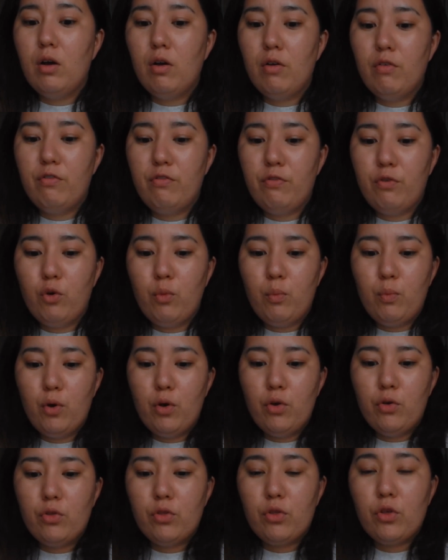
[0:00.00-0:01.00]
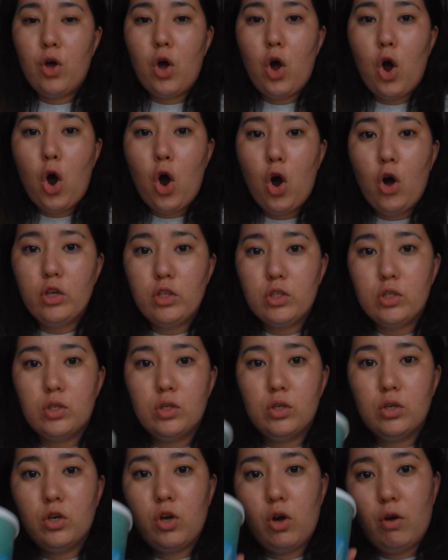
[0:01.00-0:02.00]
for both hot
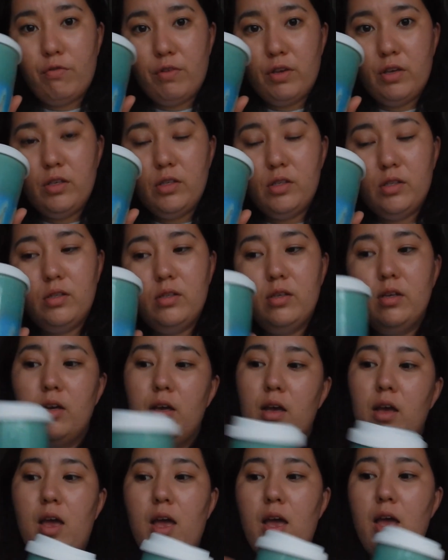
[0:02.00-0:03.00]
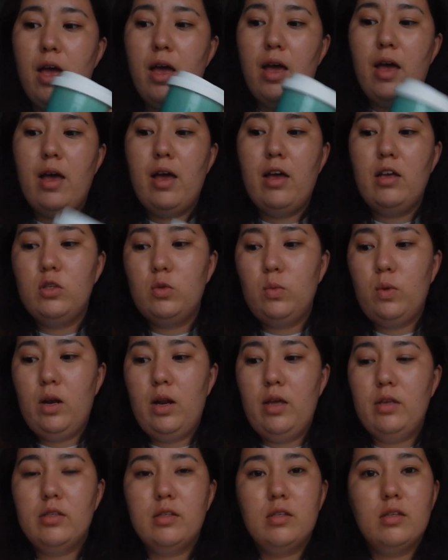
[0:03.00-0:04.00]
coffees as
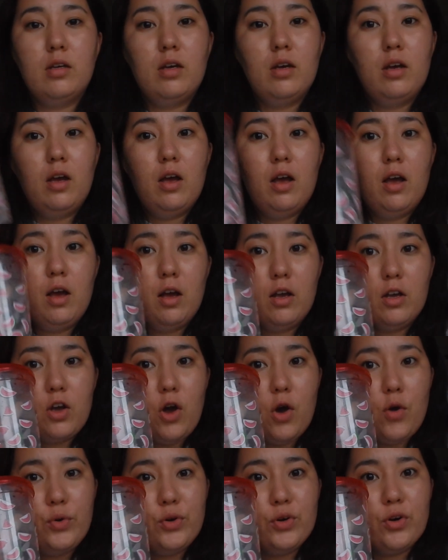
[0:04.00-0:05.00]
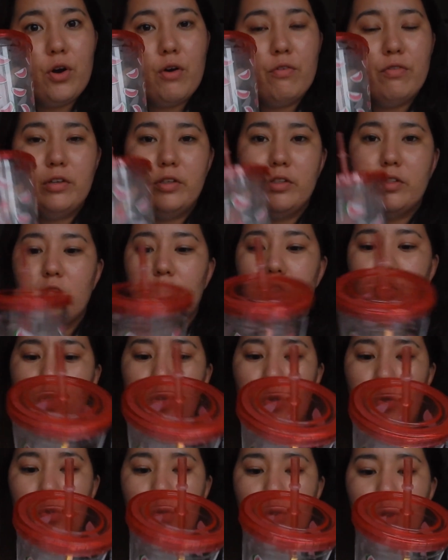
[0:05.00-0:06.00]
well as cold coffees.
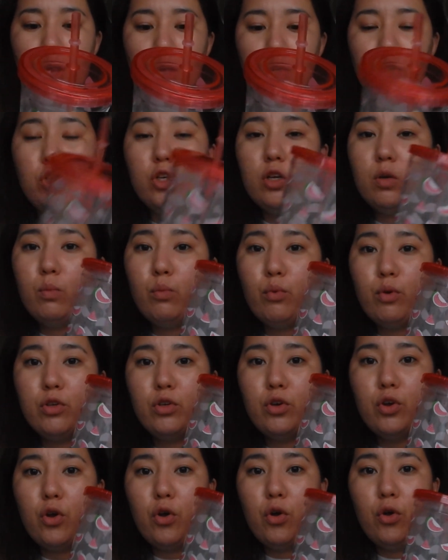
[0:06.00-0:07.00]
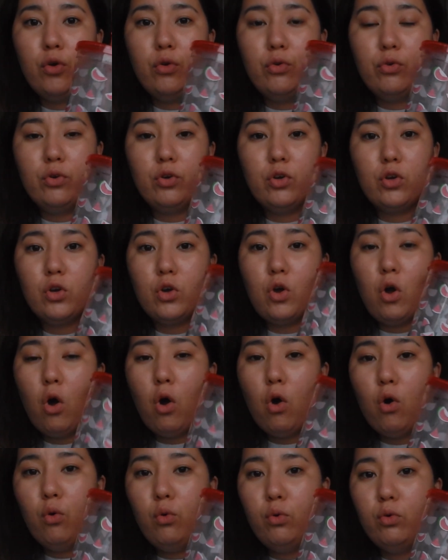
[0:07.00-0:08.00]
So you can bring your own
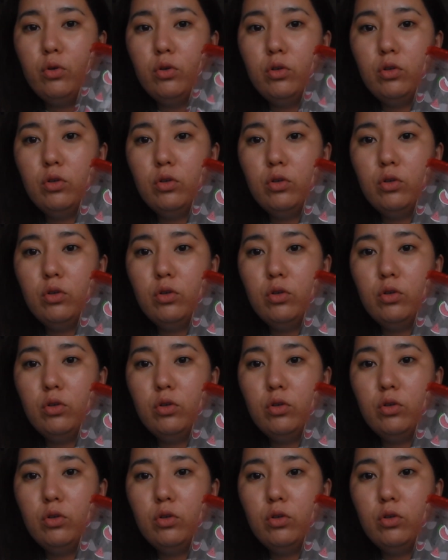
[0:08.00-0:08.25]
cold